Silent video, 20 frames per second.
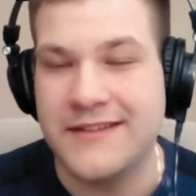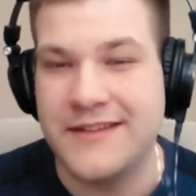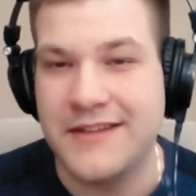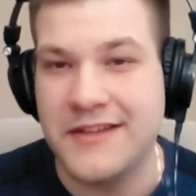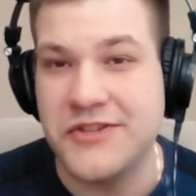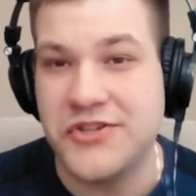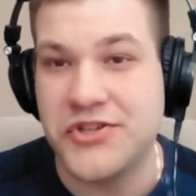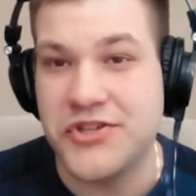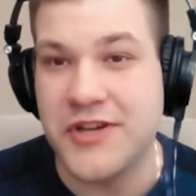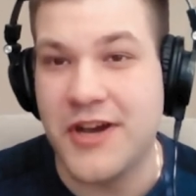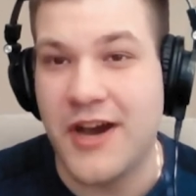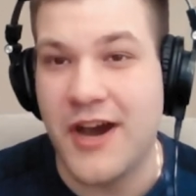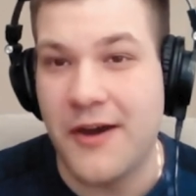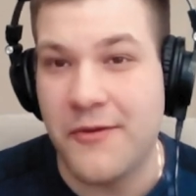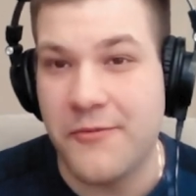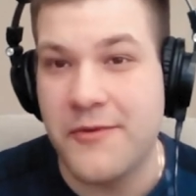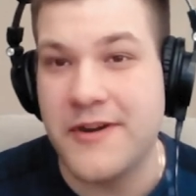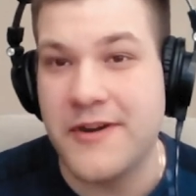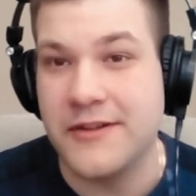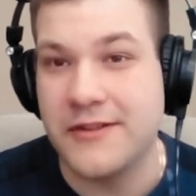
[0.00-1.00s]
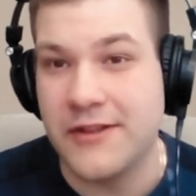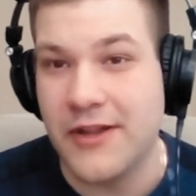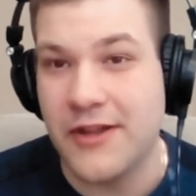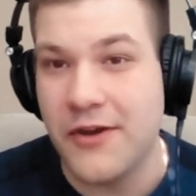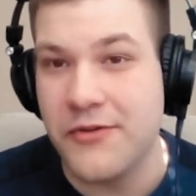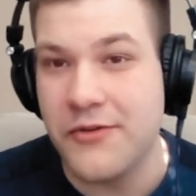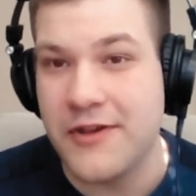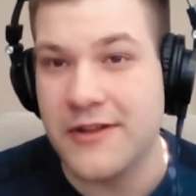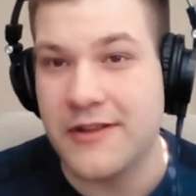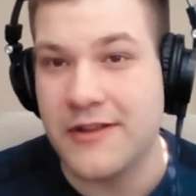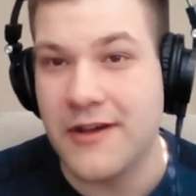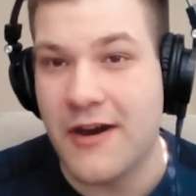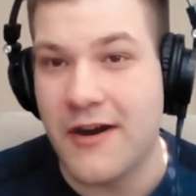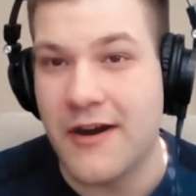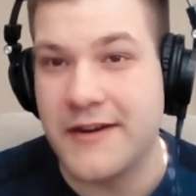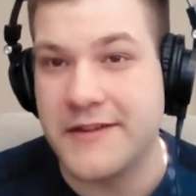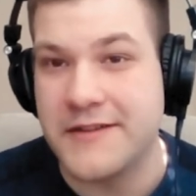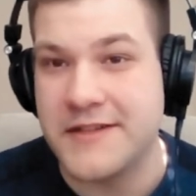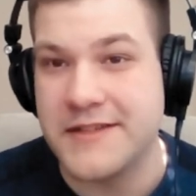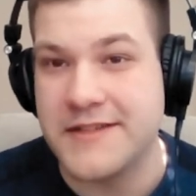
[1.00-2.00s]
teach our local
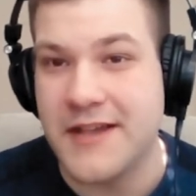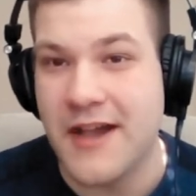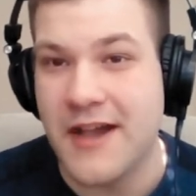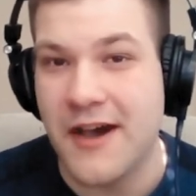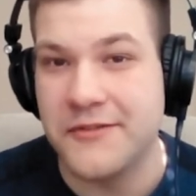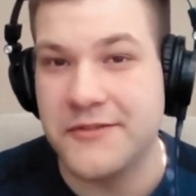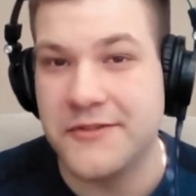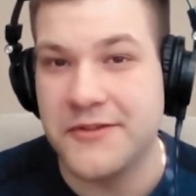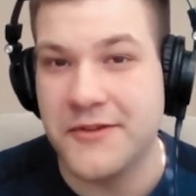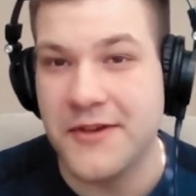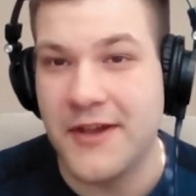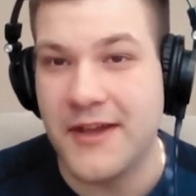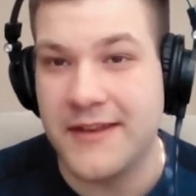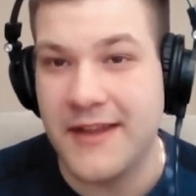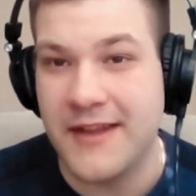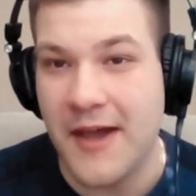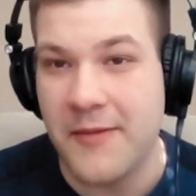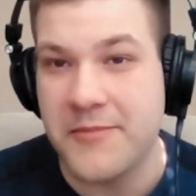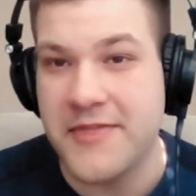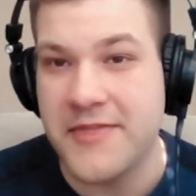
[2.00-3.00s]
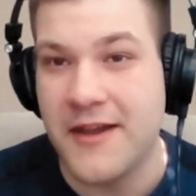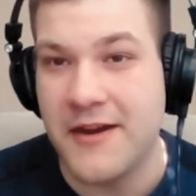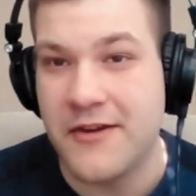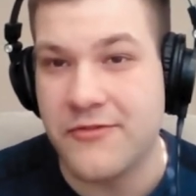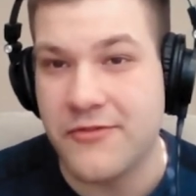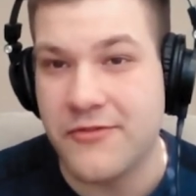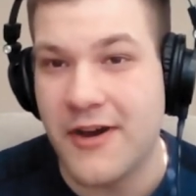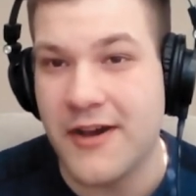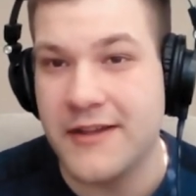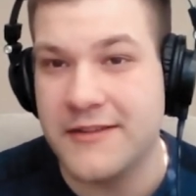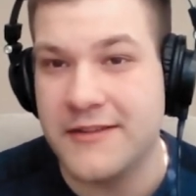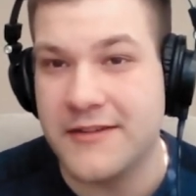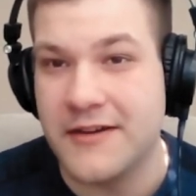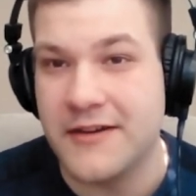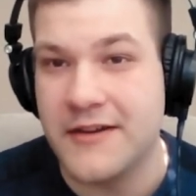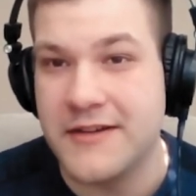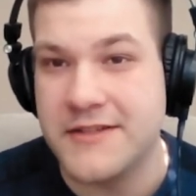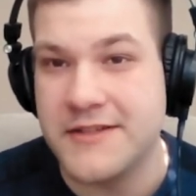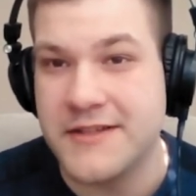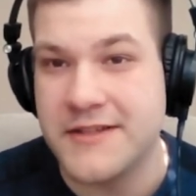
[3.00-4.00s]
artists how to adapt their
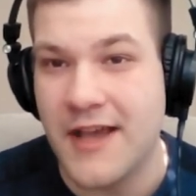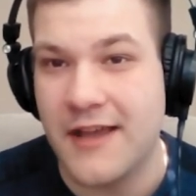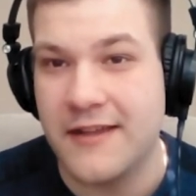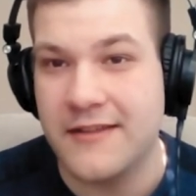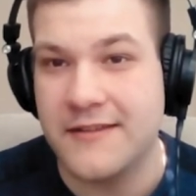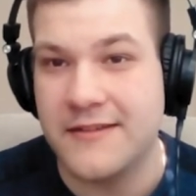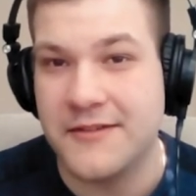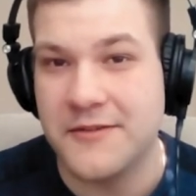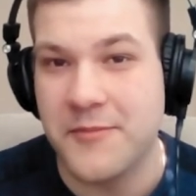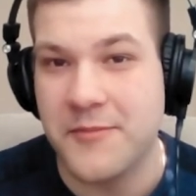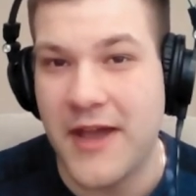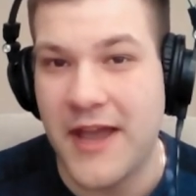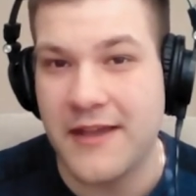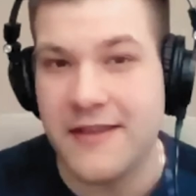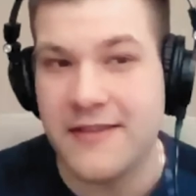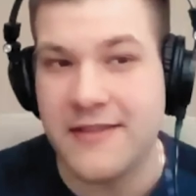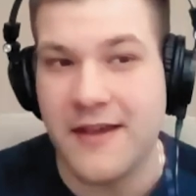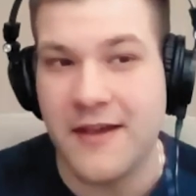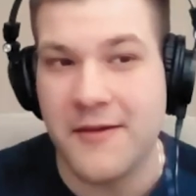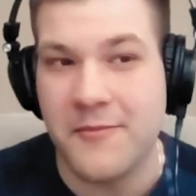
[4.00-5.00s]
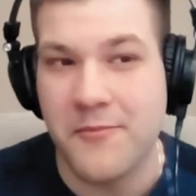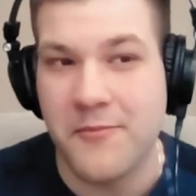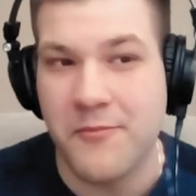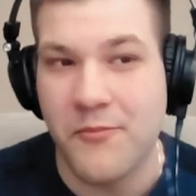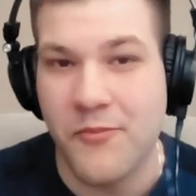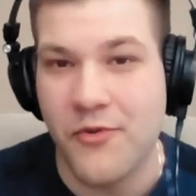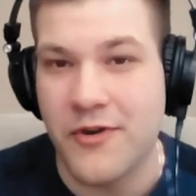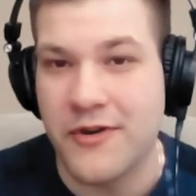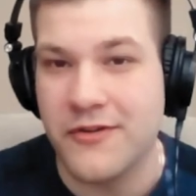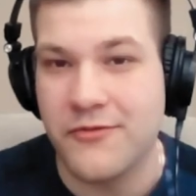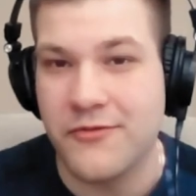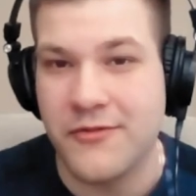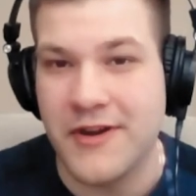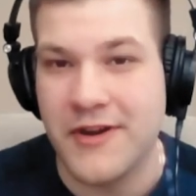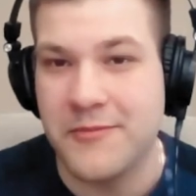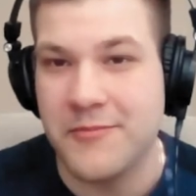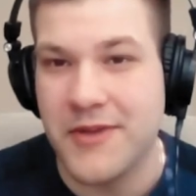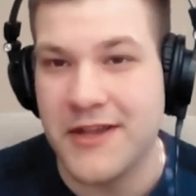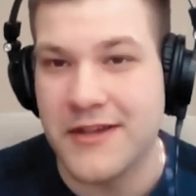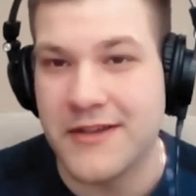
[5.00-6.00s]
riders and to make them more
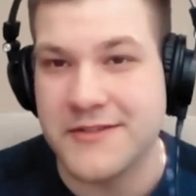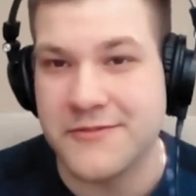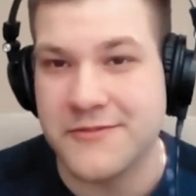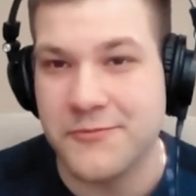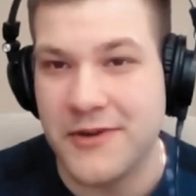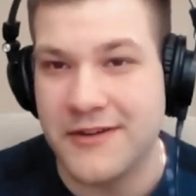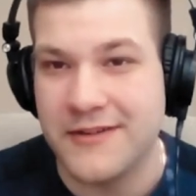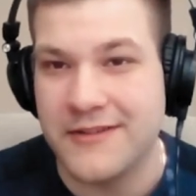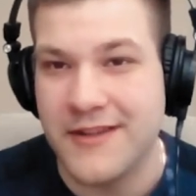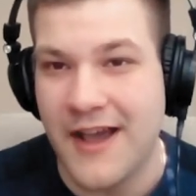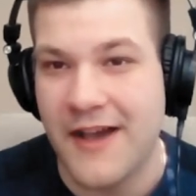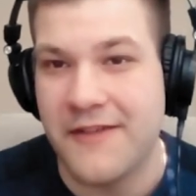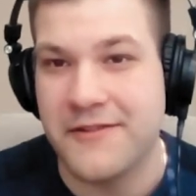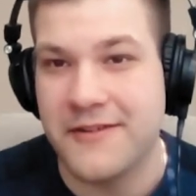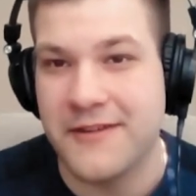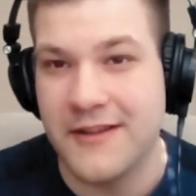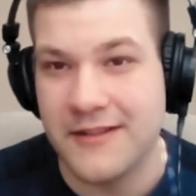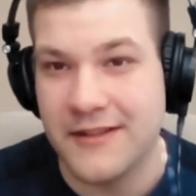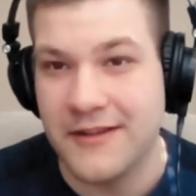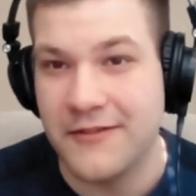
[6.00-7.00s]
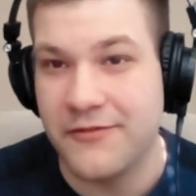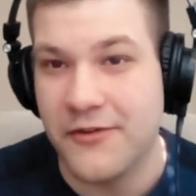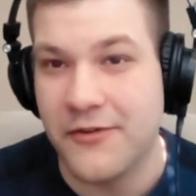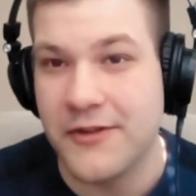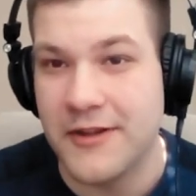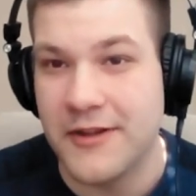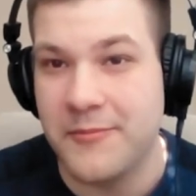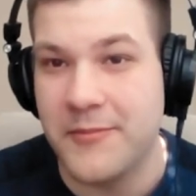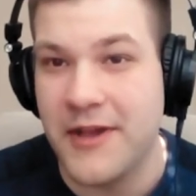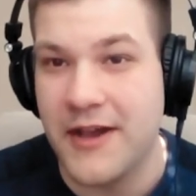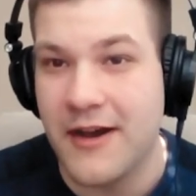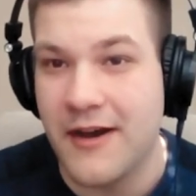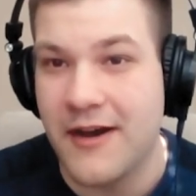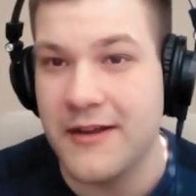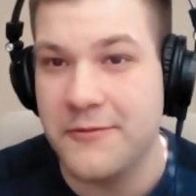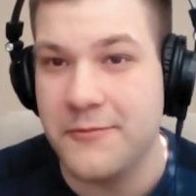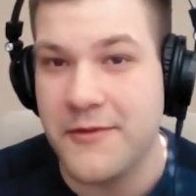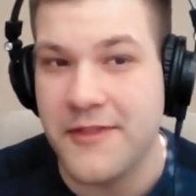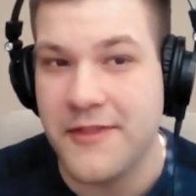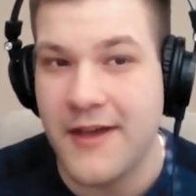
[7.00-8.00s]
green, because we're definitely falling
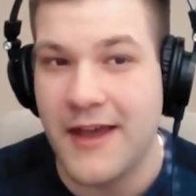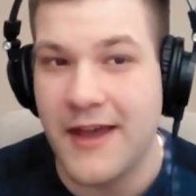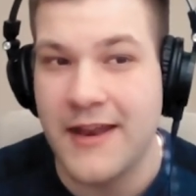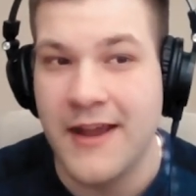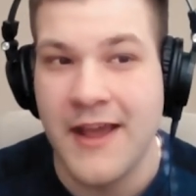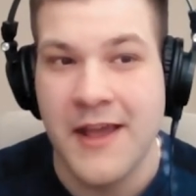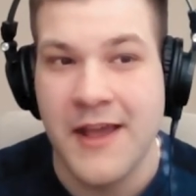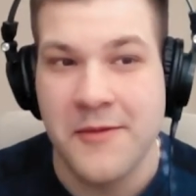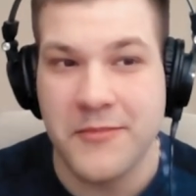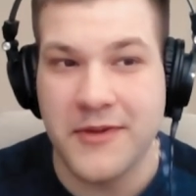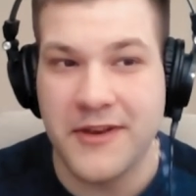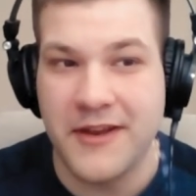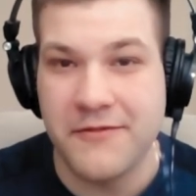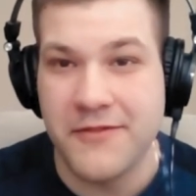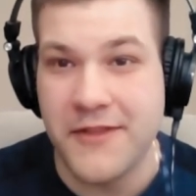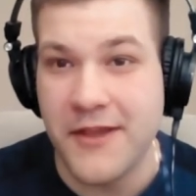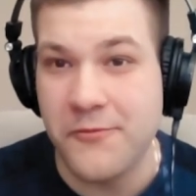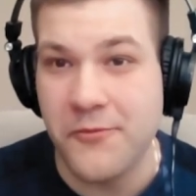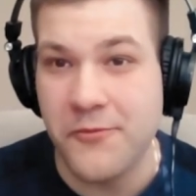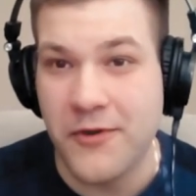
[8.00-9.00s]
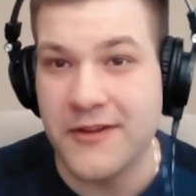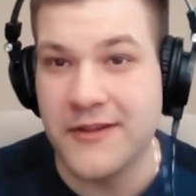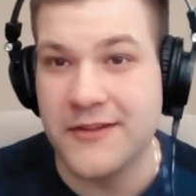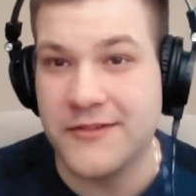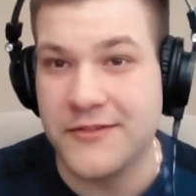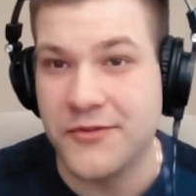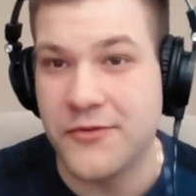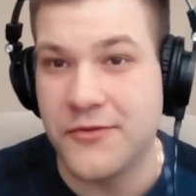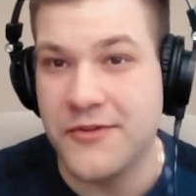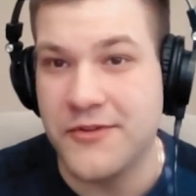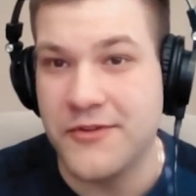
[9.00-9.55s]
behind with that. But if they want to tour